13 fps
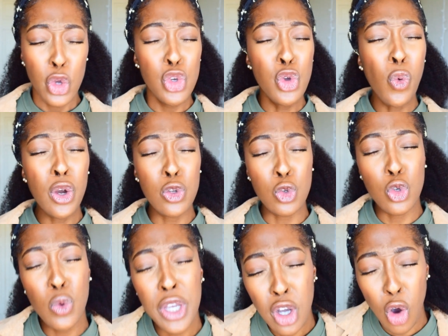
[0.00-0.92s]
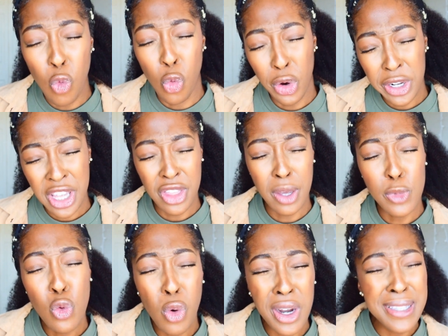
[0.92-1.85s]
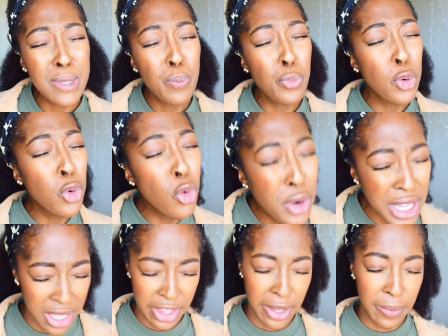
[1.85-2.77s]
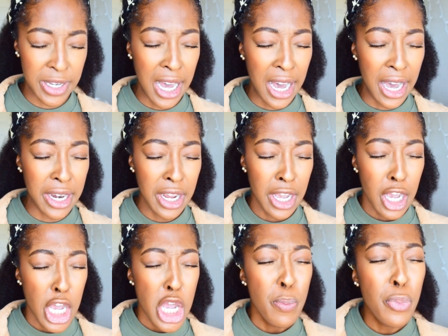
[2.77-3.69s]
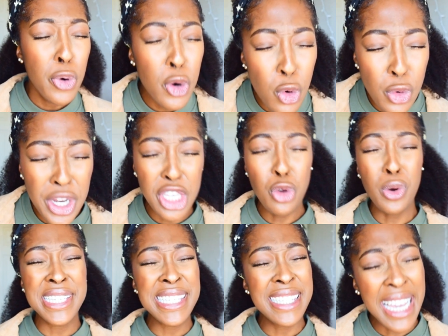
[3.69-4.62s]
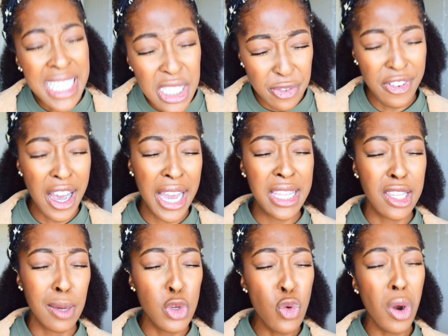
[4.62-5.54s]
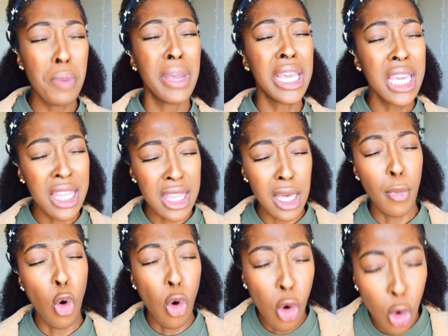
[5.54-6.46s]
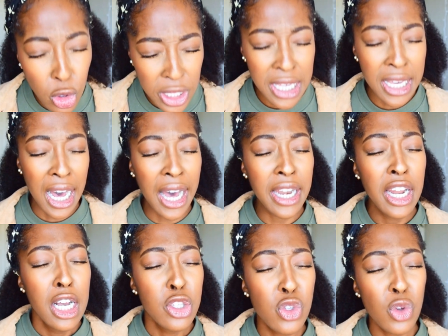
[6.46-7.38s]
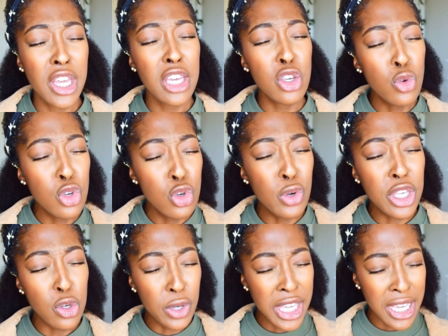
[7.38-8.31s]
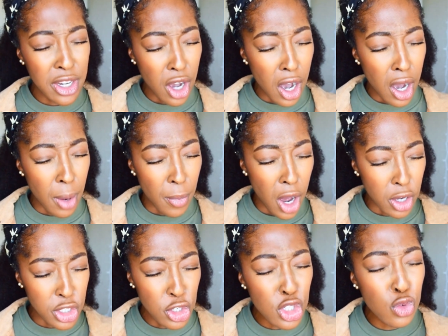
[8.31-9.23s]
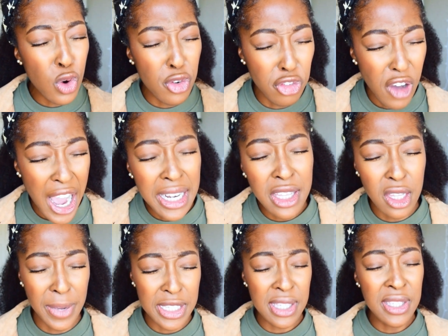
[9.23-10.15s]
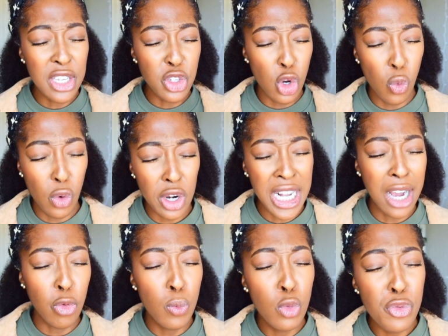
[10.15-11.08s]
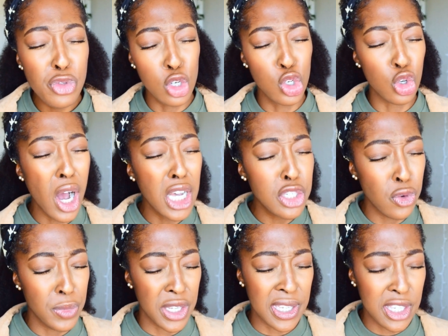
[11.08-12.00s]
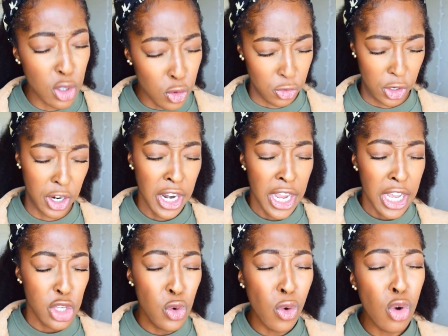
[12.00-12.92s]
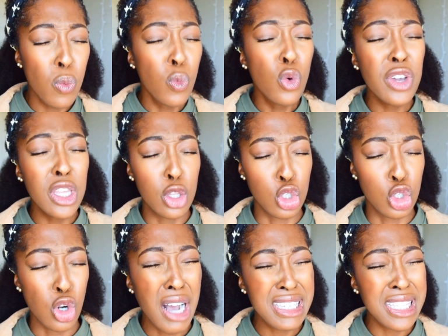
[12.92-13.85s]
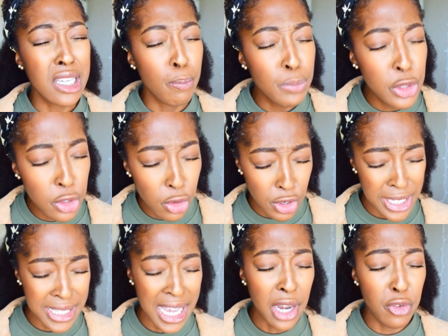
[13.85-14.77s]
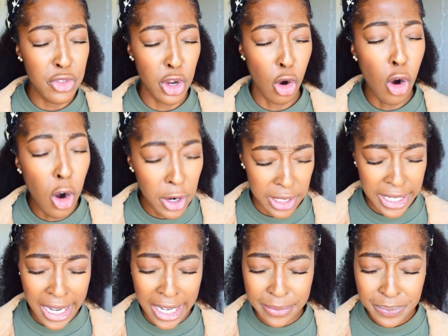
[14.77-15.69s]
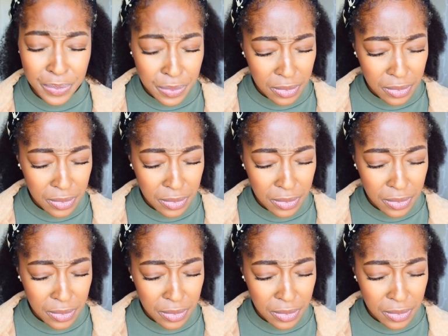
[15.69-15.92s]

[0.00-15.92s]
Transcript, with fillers: You are doing a work in them. You are pruning them, God. Pruning, You are sanctifying them. You are making them holy, God, so that you you you can um uh, you're just refining them, as it says in Your word, God. Remove the dross from the silver. You are removing the dross, the impurities out of their heart, God,